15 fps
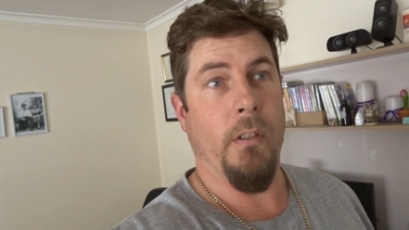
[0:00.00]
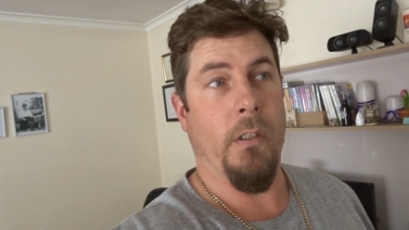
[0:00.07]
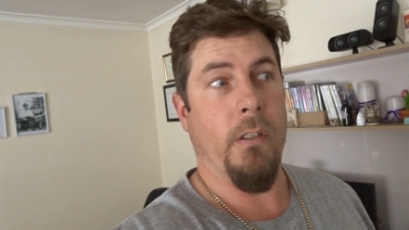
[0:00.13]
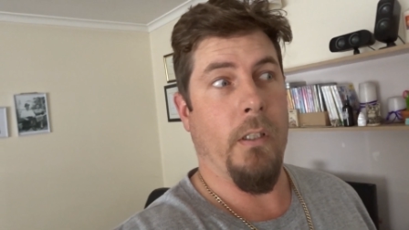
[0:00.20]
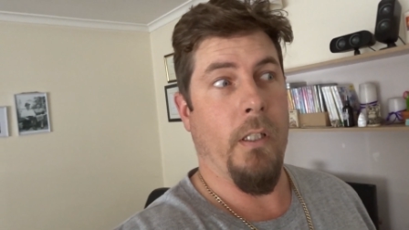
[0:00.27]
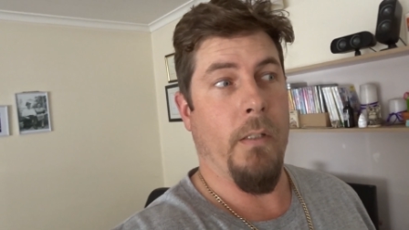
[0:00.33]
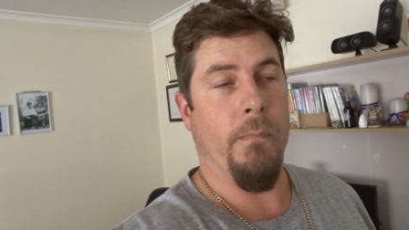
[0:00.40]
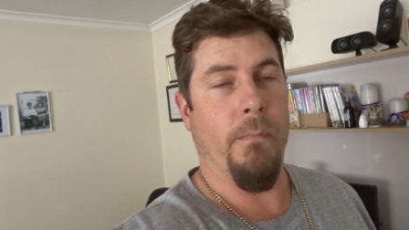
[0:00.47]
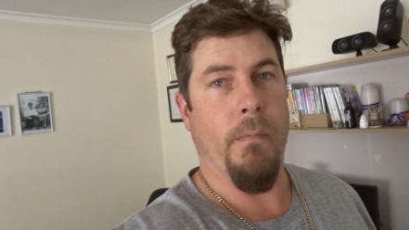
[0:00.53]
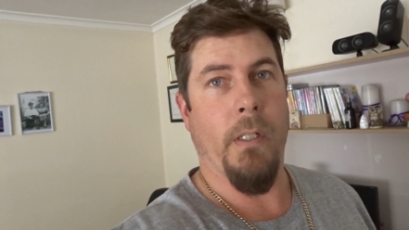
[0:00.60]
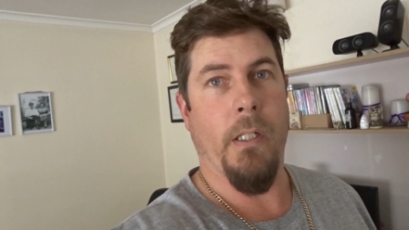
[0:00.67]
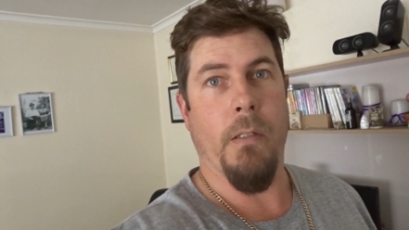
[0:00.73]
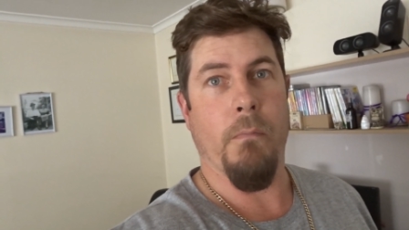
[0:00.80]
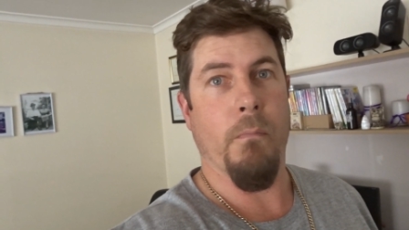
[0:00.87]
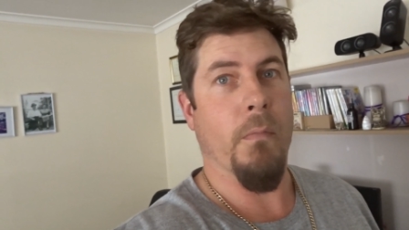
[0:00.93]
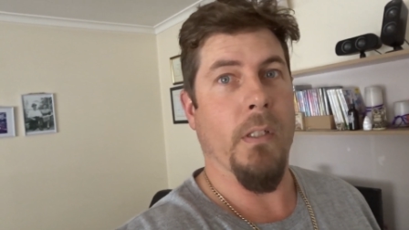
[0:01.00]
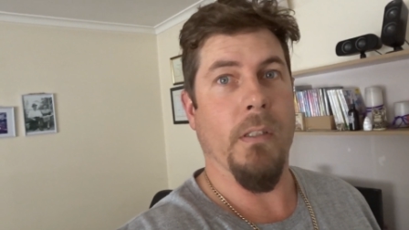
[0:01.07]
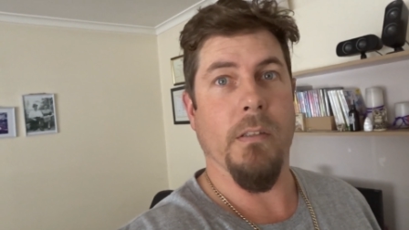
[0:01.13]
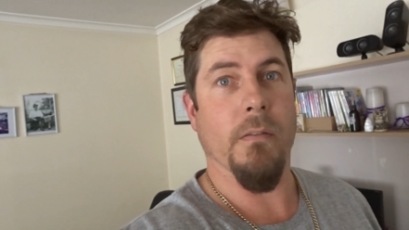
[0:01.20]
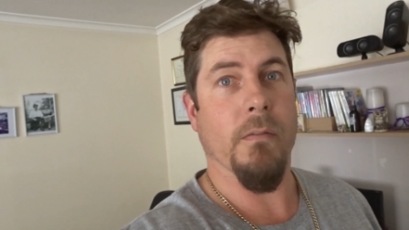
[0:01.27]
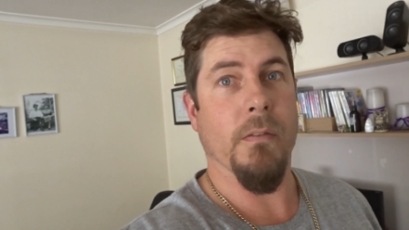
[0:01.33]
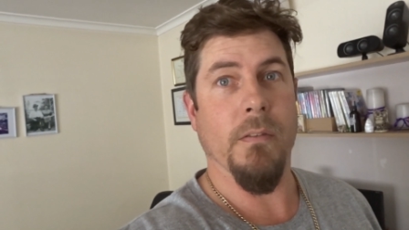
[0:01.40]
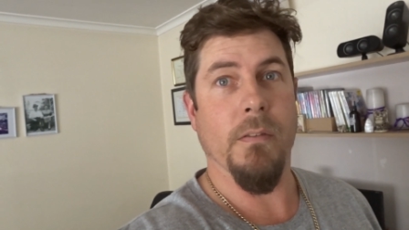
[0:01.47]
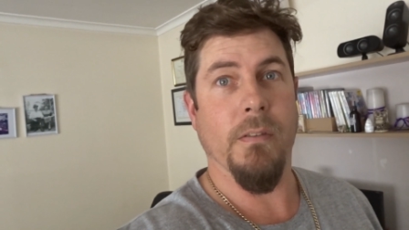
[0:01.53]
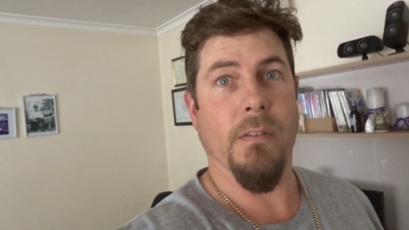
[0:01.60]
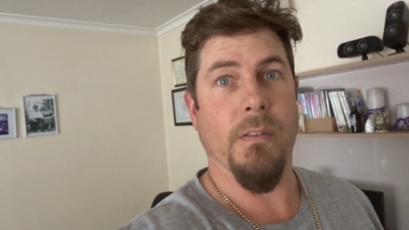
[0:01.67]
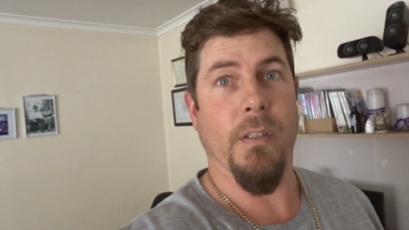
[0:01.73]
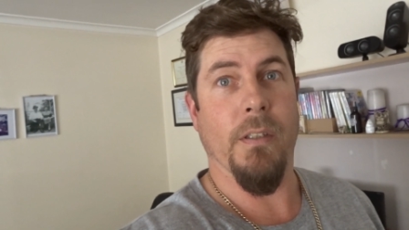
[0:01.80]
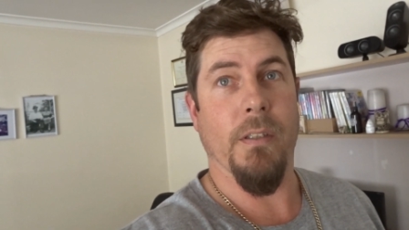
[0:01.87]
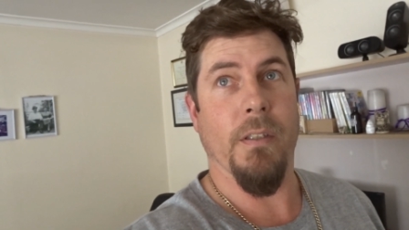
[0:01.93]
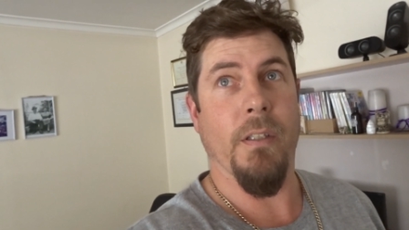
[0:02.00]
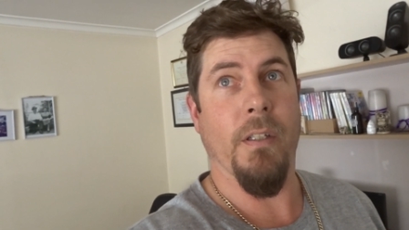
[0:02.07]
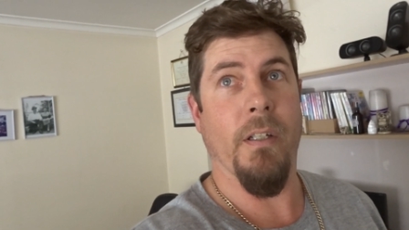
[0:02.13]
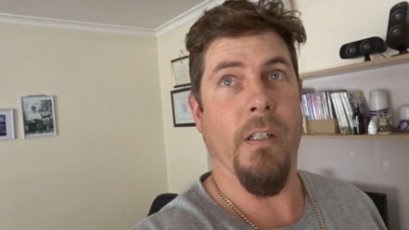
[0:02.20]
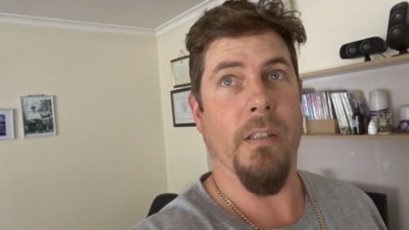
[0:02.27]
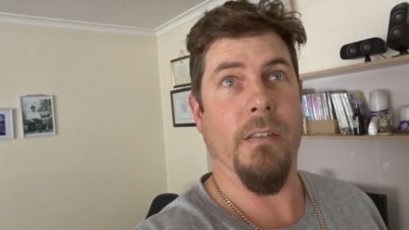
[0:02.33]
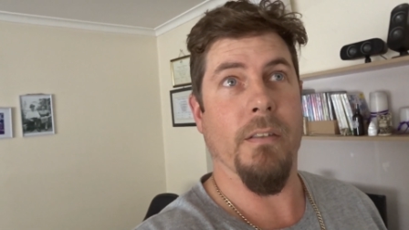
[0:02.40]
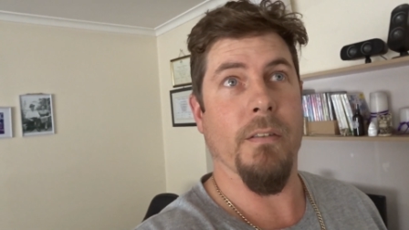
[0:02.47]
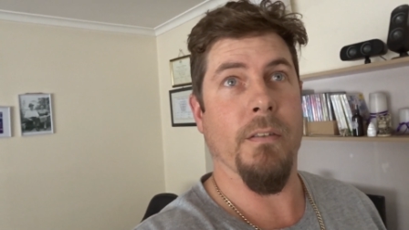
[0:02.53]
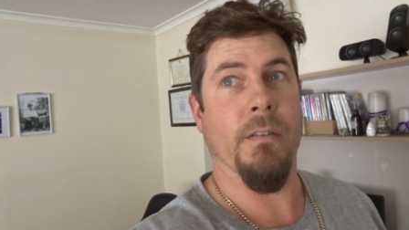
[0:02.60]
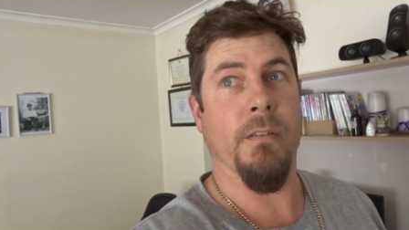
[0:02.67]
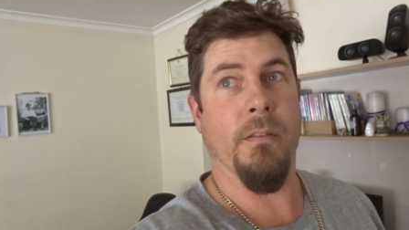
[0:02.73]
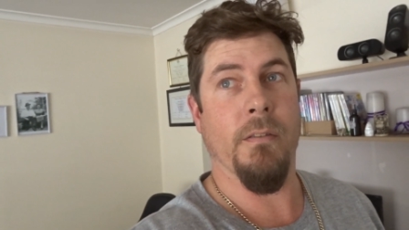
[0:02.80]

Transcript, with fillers: yeah, they made a mess of it. So I had to